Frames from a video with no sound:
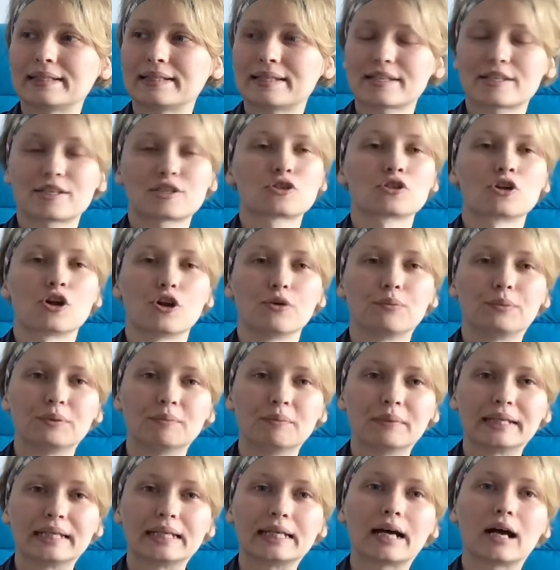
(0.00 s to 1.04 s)
disturbed
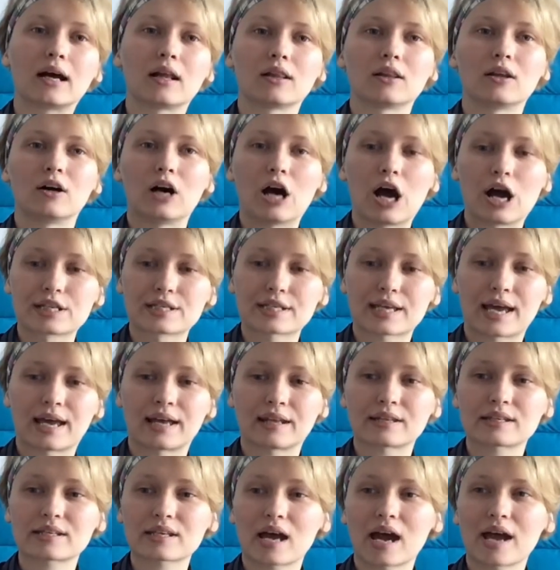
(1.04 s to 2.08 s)
me a lot
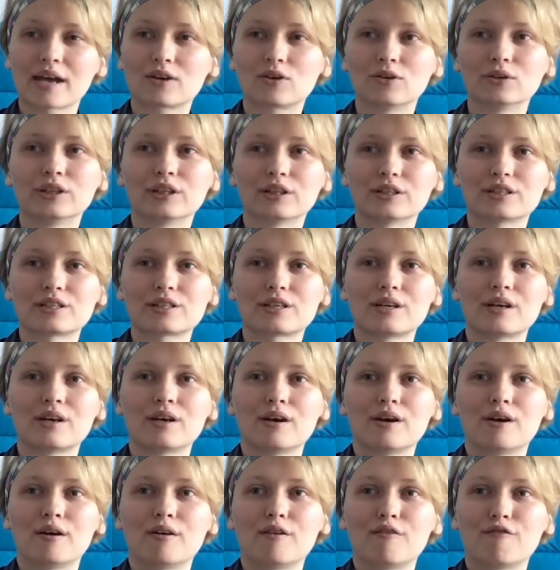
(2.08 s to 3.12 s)
and I couldn't
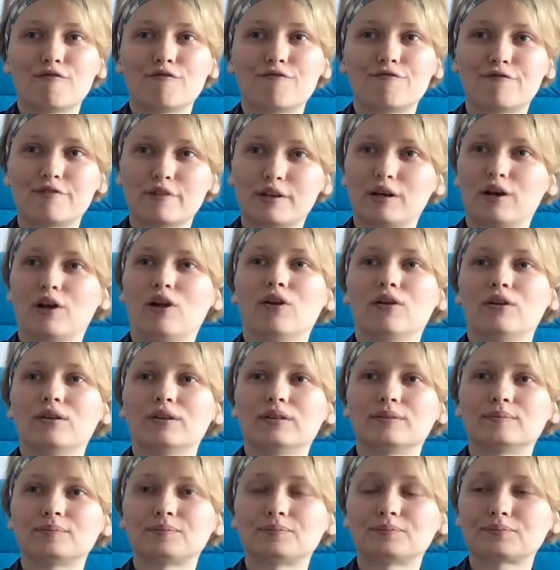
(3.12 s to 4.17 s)
feel
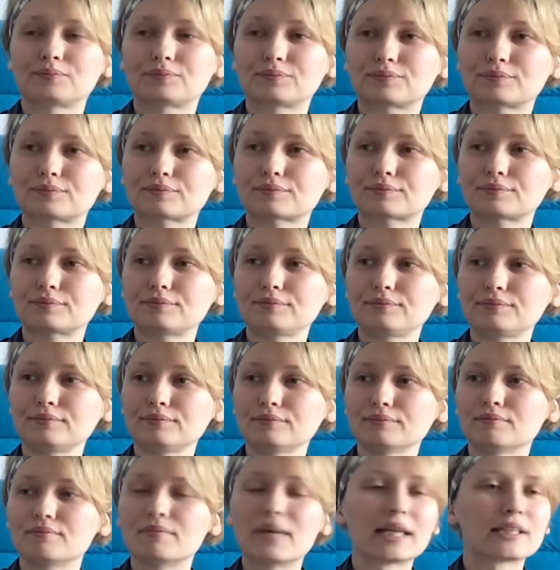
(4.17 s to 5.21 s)

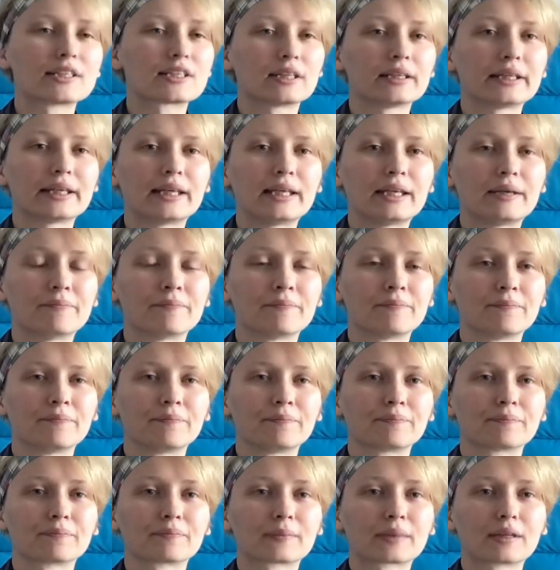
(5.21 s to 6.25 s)
mentally
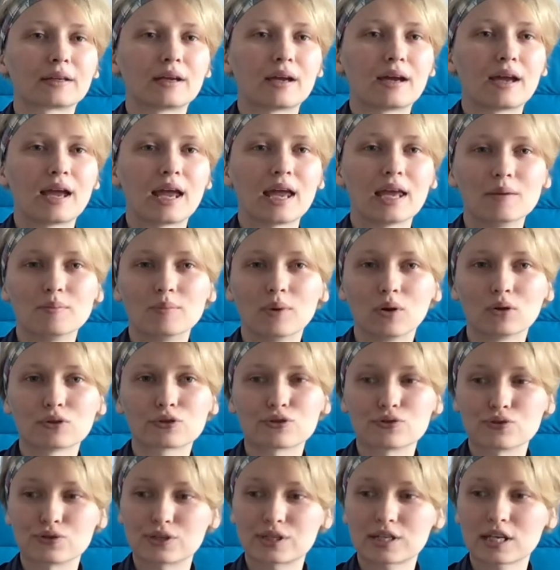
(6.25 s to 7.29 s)
able
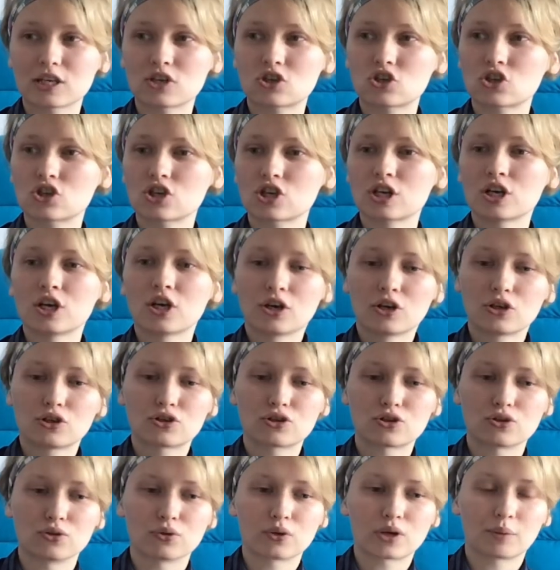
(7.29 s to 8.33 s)
to stitch,
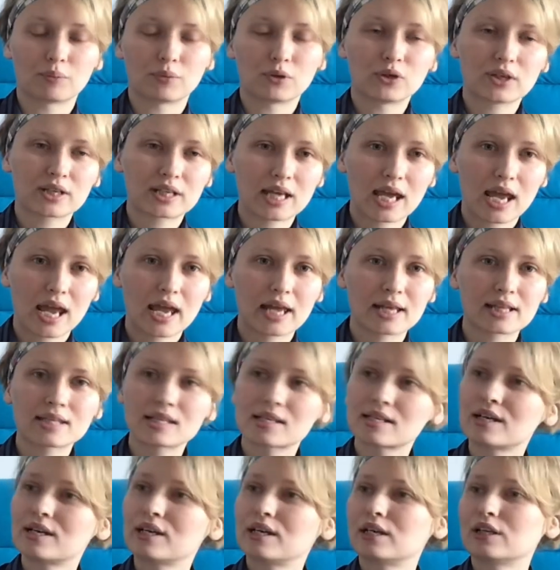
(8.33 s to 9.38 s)
to communicate.
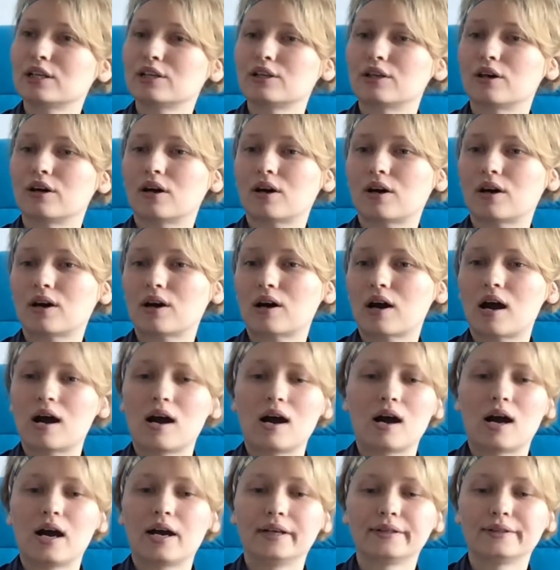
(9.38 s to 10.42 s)
Uh,
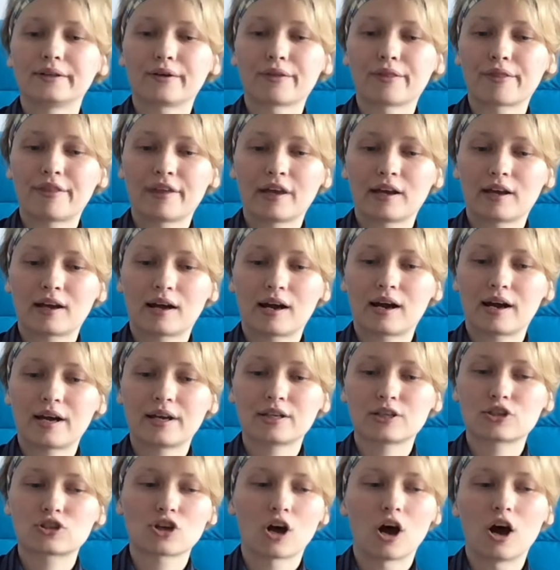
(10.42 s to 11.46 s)
I don't think I
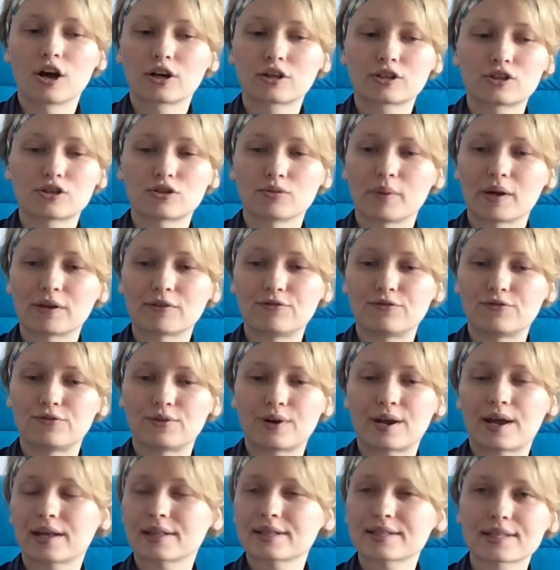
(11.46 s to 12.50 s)
talk to my
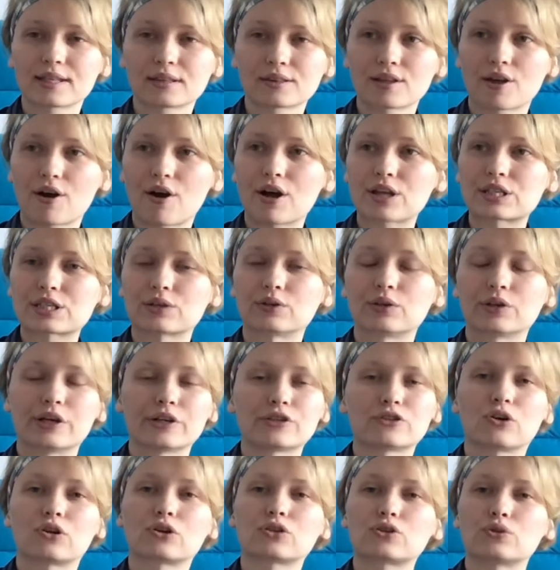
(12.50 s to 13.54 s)
friends a lot or I
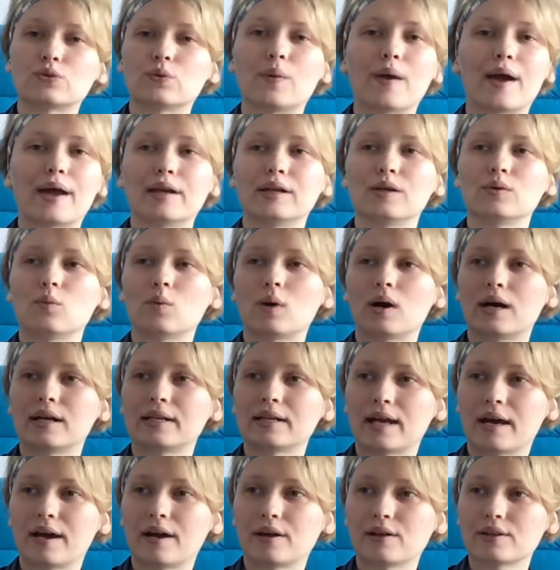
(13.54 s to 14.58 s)
talk to anyone
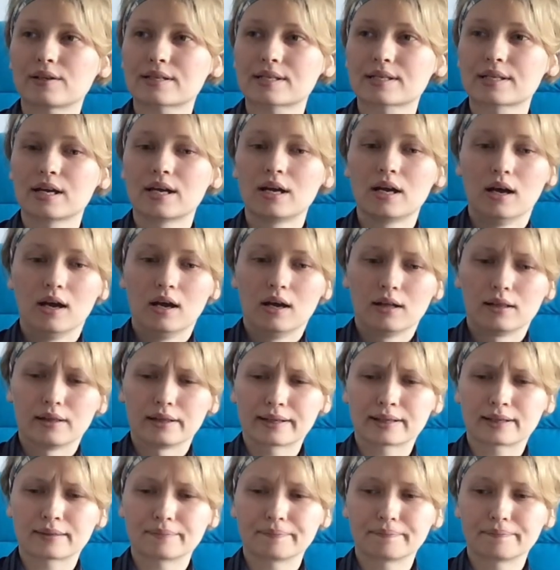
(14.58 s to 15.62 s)
else. Like